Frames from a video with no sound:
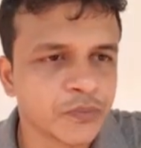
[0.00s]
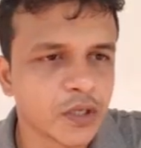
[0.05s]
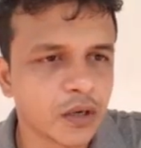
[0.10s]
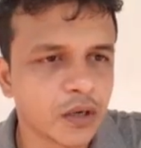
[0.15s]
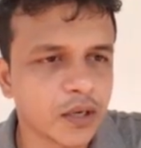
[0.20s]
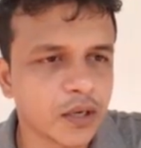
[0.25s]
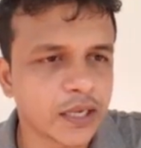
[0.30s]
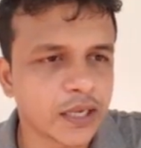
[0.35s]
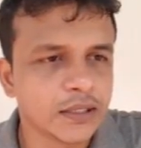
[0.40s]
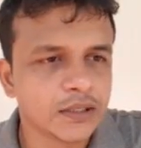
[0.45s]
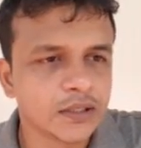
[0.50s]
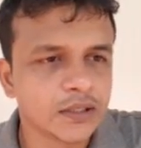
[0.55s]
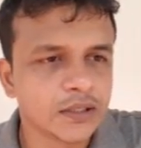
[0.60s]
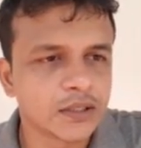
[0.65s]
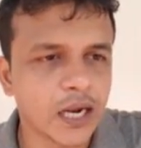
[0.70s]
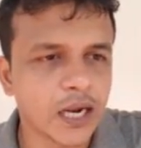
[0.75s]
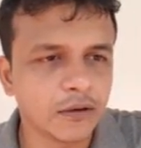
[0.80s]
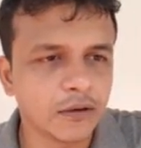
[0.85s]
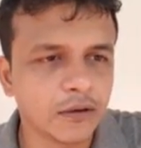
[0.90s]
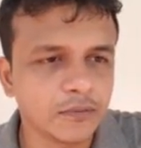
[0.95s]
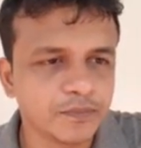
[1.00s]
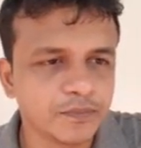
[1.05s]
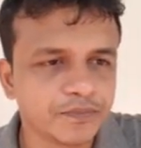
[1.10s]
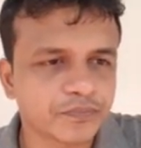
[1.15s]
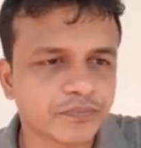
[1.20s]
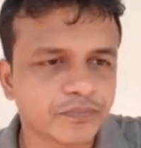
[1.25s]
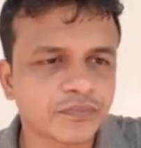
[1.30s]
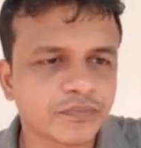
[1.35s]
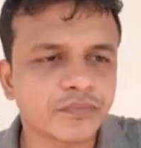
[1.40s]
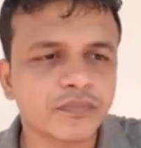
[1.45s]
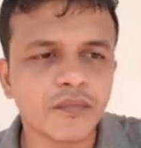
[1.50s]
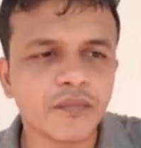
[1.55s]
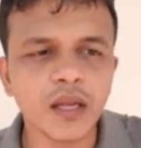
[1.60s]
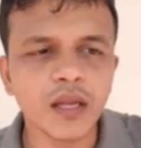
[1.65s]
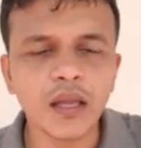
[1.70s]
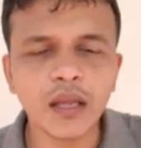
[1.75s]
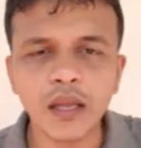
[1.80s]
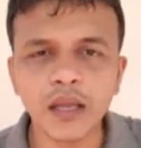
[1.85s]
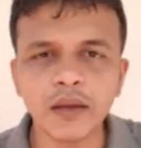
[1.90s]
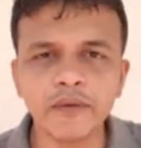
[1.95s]
Okay, so now
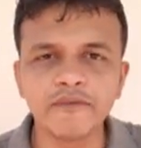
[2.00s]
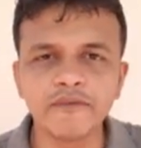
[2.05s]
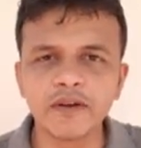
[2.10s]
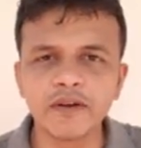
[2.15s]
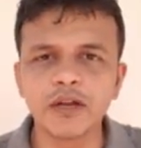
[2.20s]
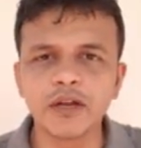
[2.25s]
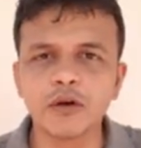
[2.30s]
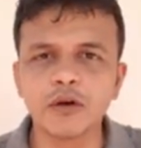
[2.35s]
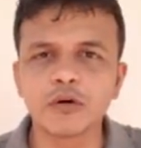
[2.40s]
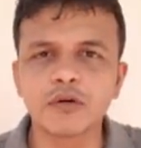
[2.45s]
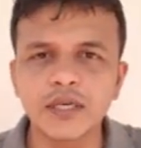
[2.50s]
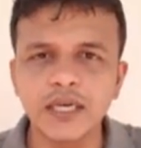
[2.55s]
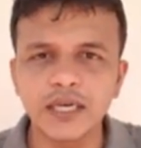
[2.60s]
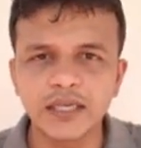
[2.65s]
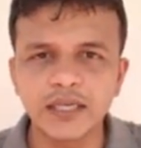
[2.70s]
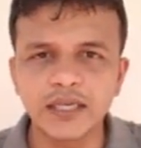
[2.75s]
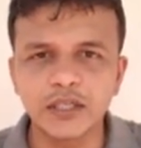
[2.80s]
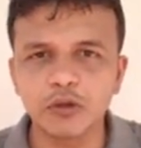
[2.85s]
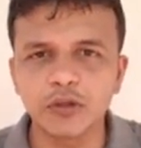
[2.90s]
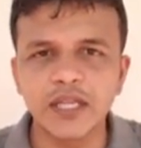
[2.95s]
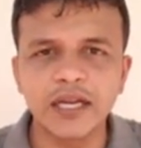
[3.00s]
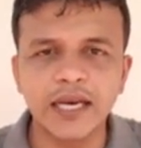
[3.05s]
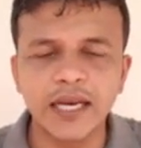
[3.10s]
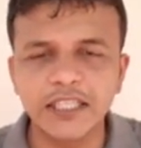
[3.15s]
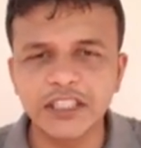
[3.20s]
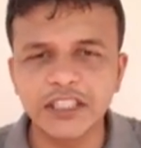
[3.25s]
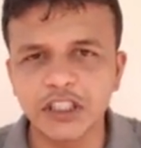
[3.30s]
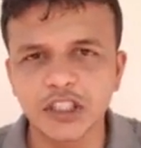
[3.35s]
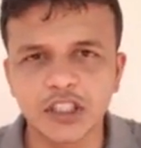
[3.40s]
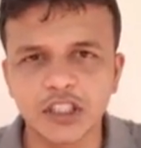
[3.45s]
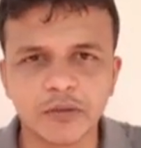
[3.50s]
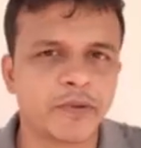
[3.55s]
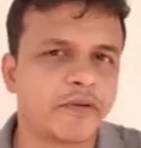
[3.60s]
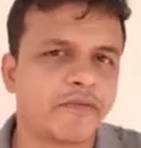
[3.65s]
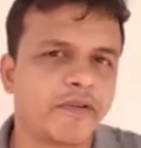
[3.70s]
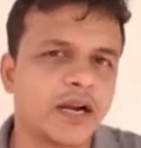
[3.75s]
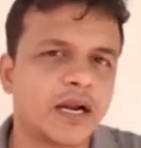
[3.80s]
when we looked into the relationship between